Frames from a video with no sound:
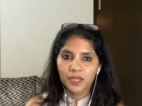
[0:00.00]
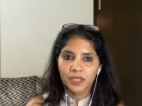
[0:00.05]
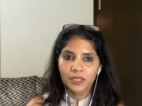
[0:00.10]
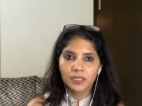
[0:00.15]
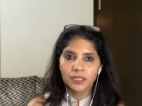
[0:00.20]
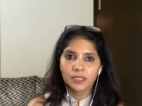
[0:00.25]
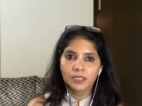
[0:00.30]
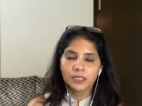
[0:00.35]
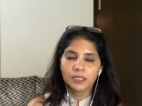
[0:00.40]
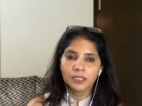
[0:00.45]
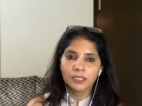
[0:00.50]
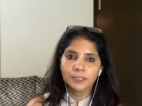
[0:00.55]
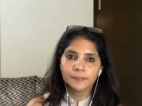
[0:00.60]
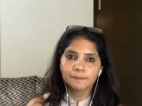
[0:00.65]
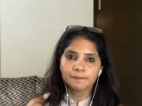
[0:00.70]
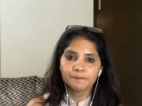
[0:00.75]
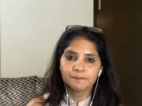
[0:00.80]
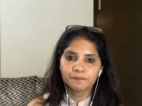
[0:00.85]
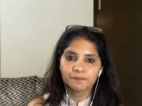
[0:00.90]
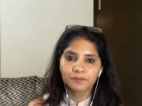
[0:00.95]
the
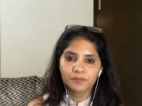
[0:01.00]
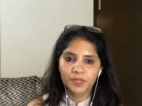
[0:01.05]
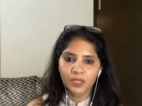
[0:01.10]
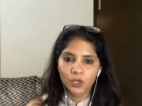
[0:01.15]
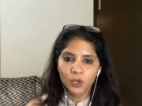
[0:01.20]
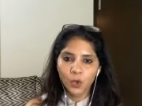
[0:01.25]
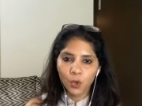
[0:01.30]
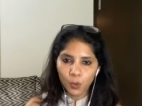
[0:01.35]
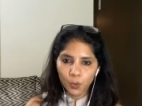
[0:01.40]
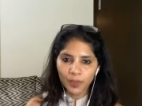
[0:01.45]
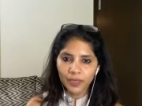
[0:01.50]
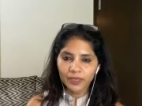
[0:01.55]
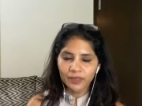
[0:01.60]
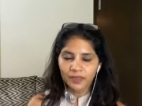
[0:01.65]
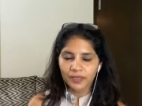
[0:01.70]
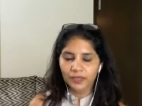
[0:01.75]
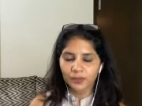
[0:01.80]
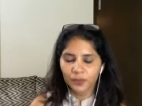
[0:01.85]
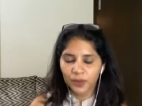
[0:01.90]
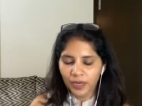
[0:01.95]
um, covid
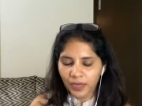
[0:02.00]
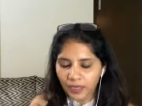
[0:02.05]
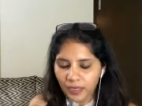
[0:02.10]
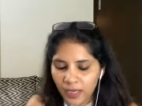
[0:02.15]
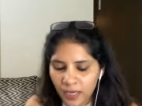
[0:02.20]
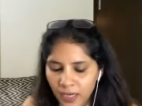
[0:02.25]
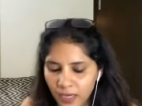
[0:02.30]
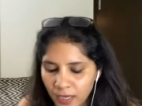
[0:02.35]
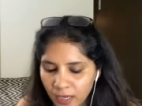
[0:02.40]
thing right